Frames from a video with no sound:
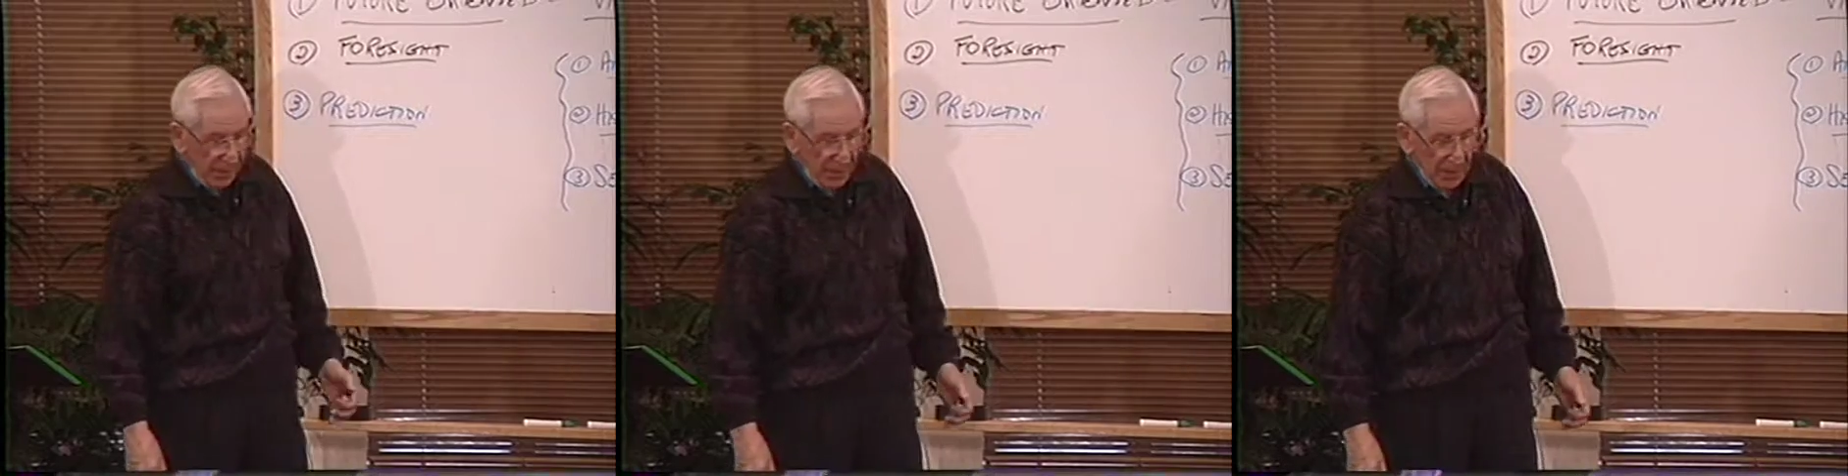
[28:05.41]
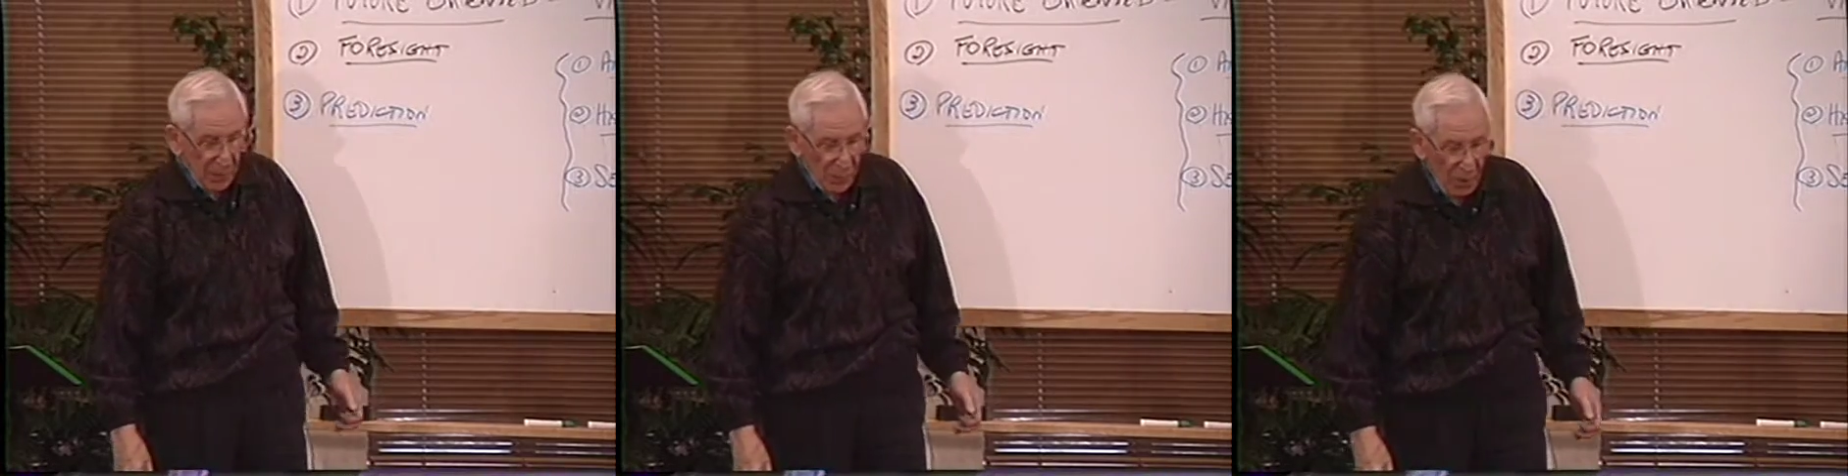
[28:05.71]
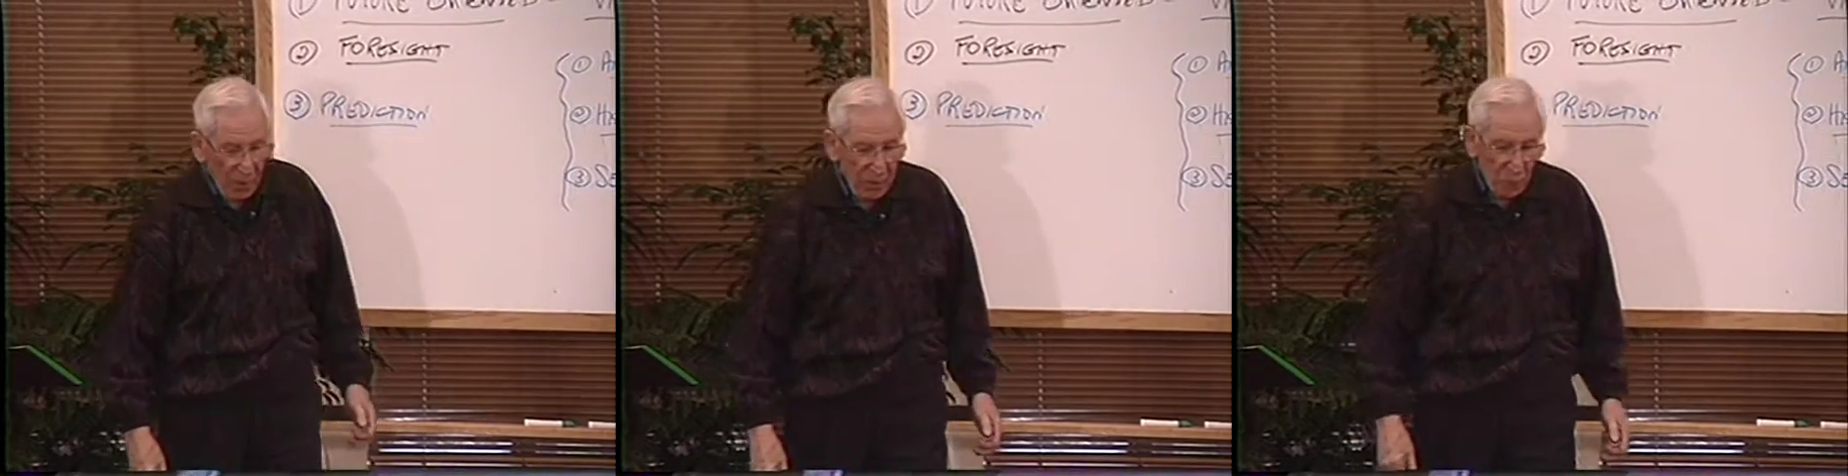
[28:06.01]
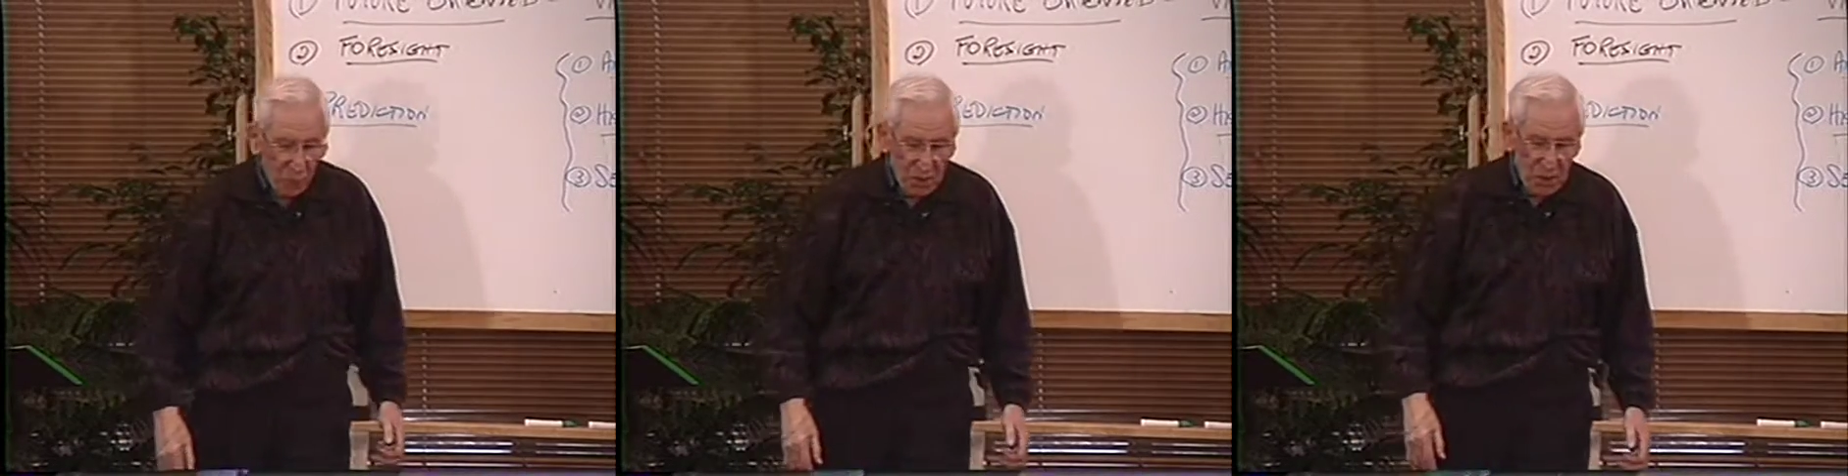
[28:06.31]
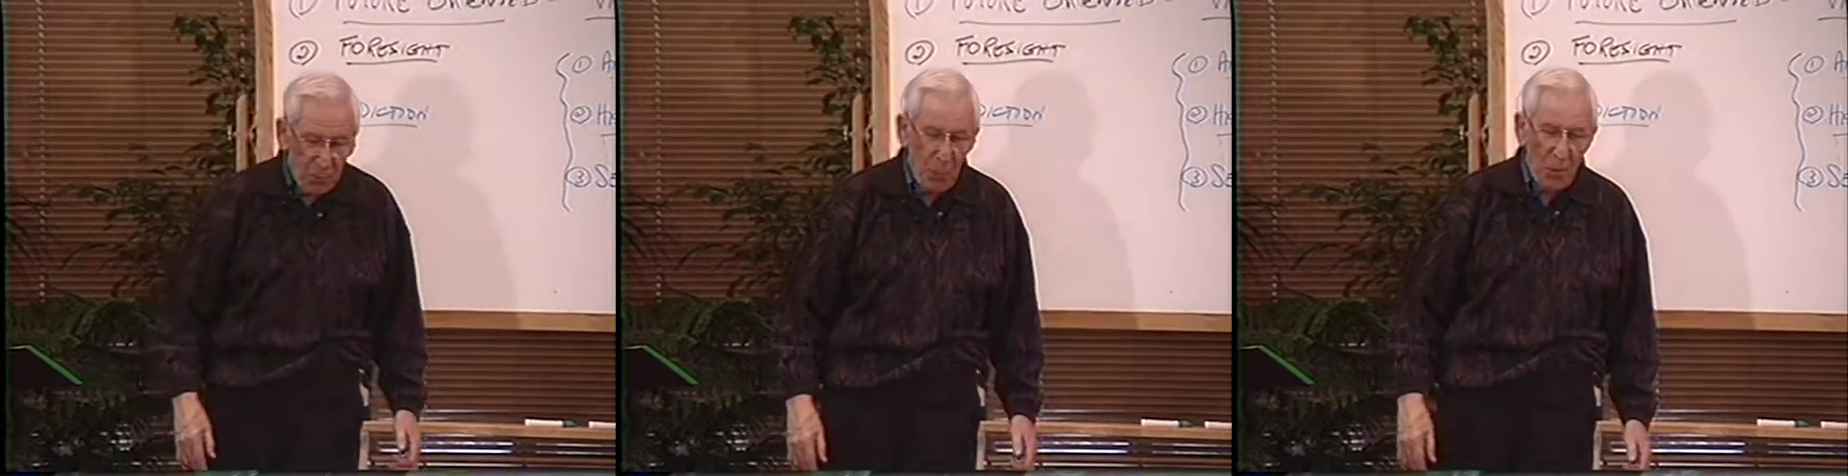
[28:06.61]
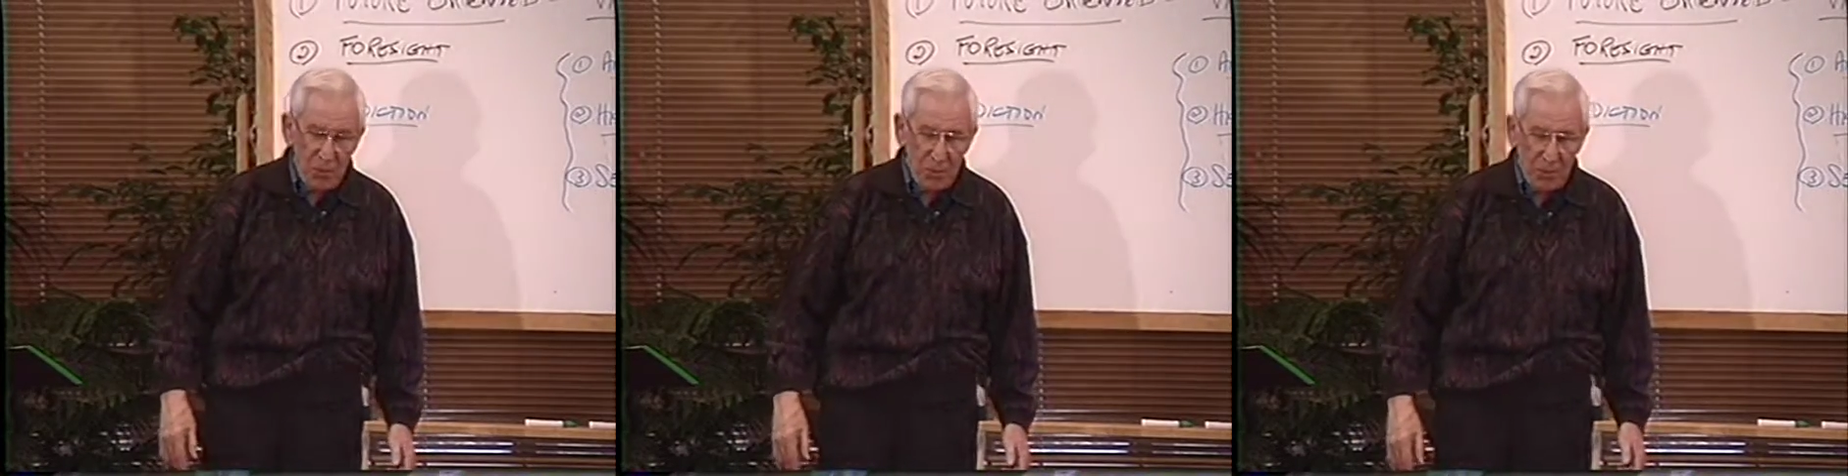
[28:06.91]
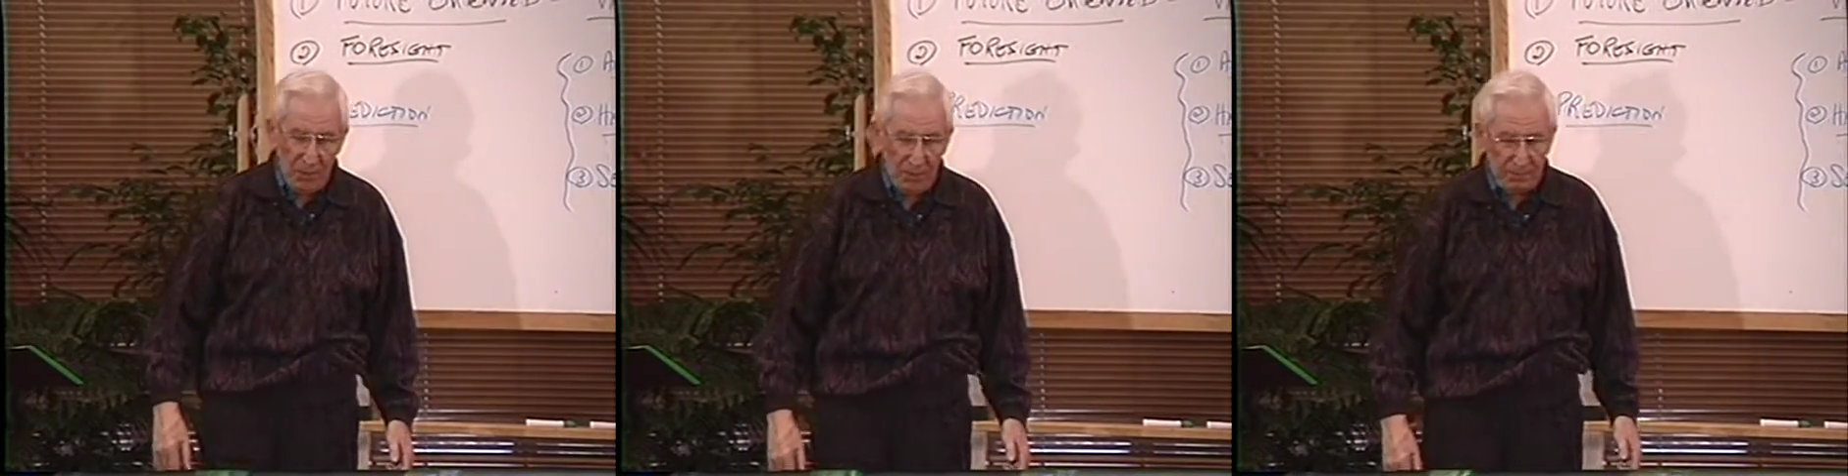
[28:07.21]
in the very good
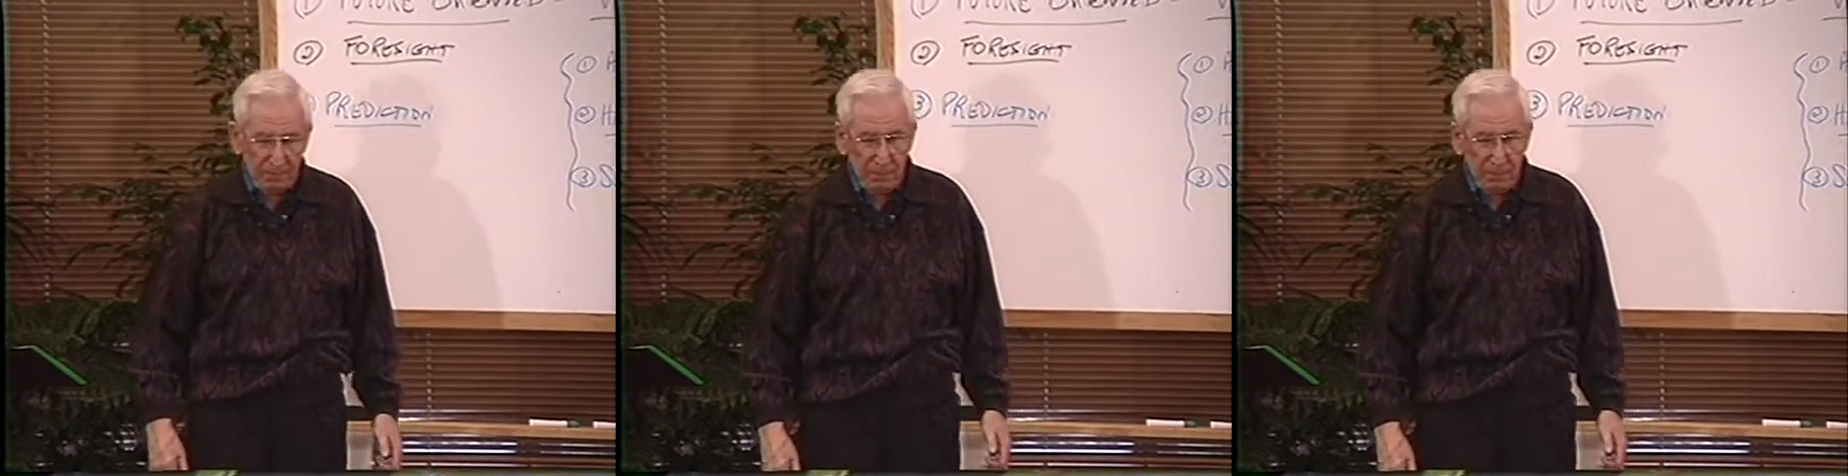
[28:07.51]
sportsmen,